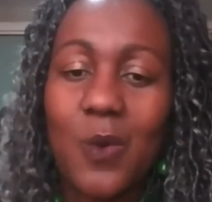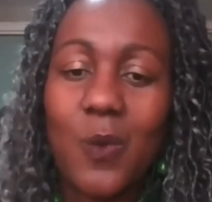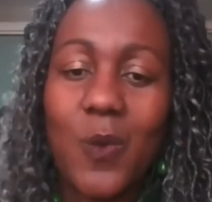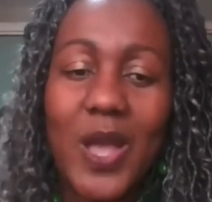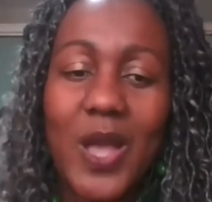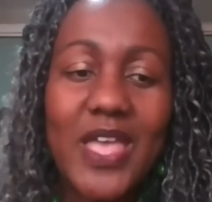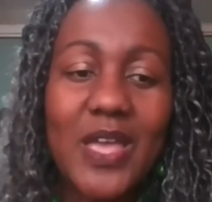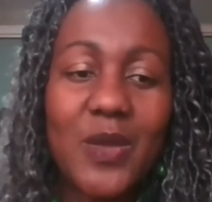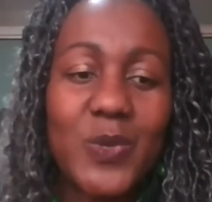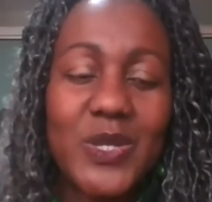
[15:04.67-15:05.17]

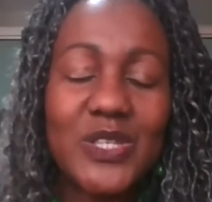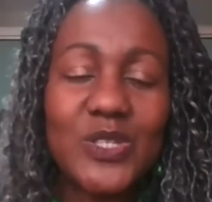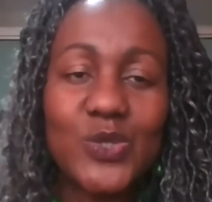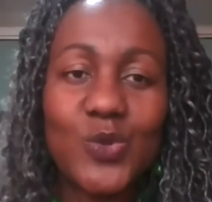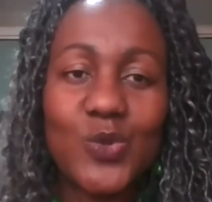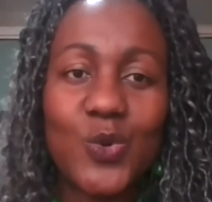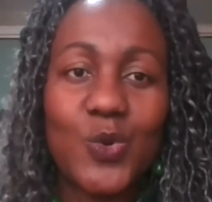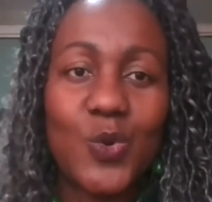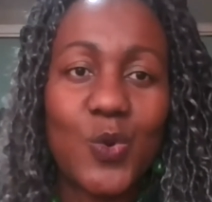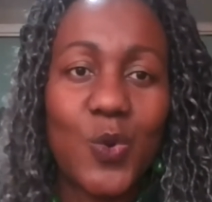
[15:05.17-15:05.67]
why are we
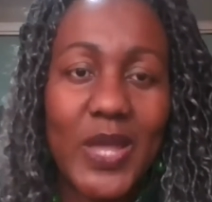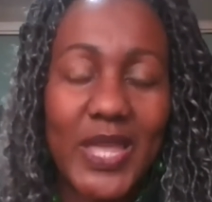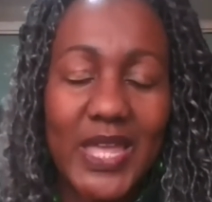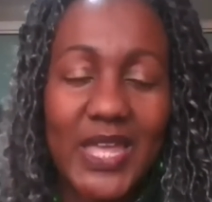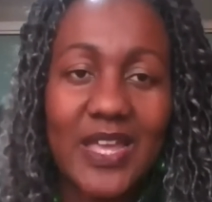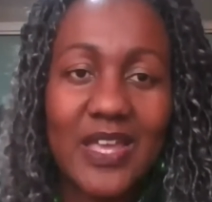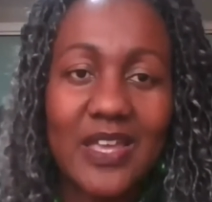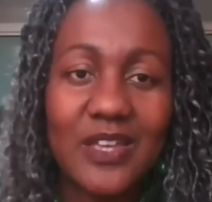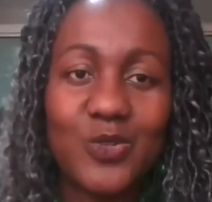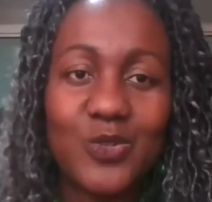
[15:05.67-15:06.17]
so
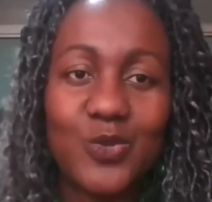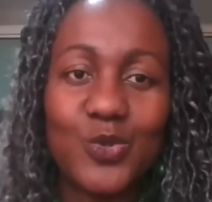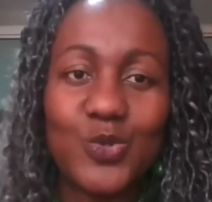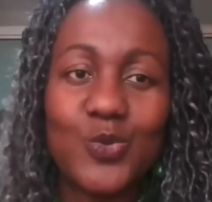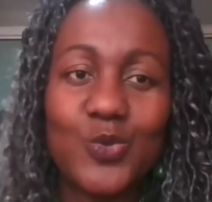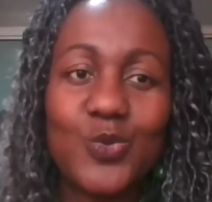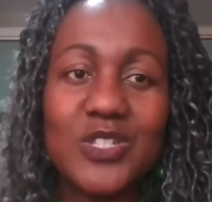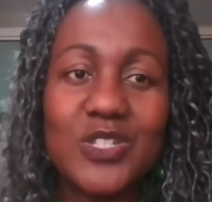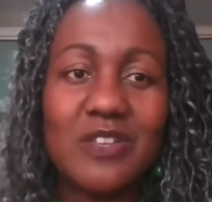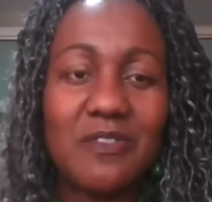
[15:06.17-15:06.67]
quick to
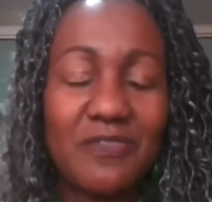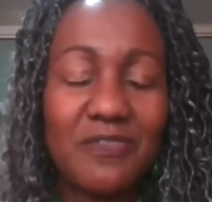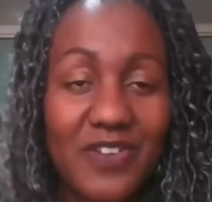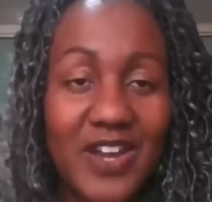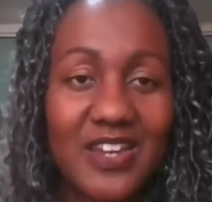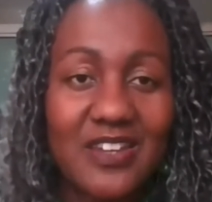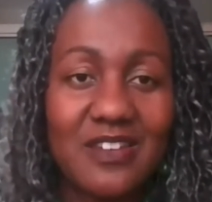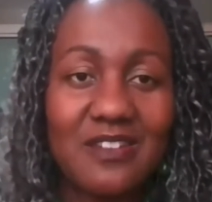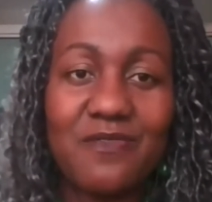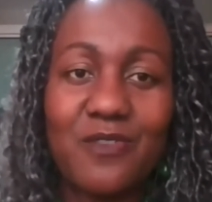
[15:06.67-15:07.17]
do
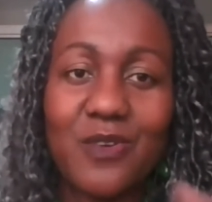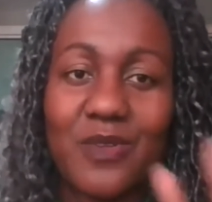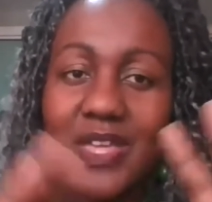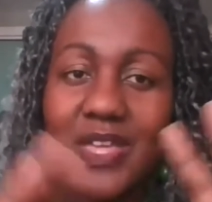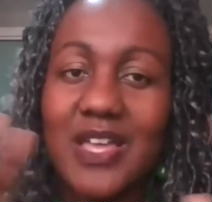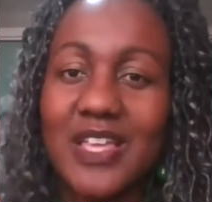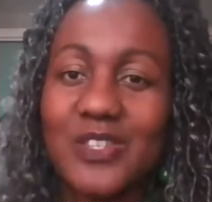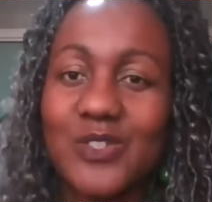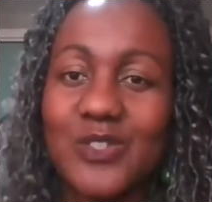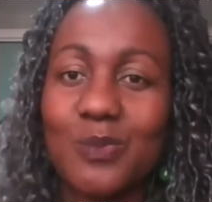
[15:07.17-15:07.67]
different for
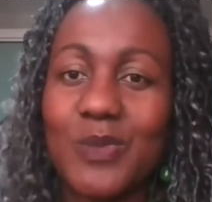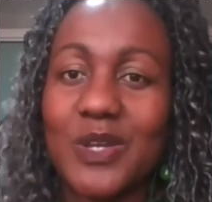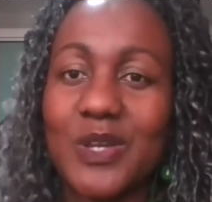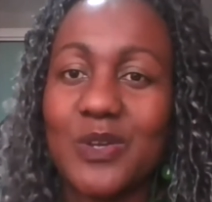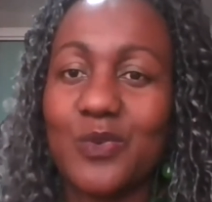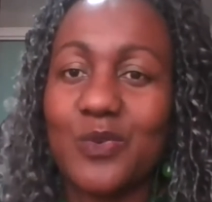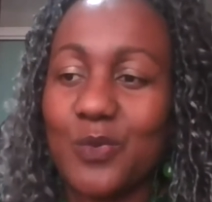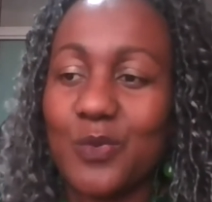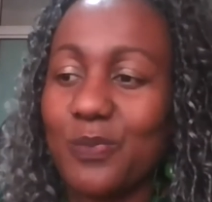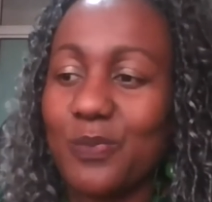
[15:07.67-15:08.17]
the customer
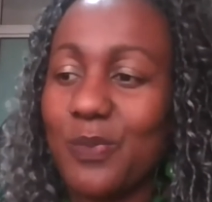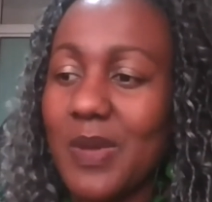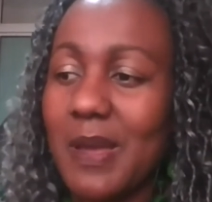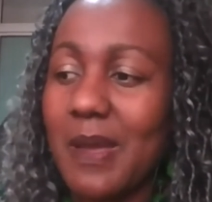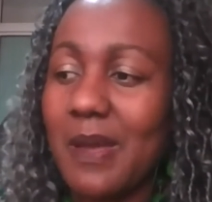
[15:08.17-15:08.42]
group,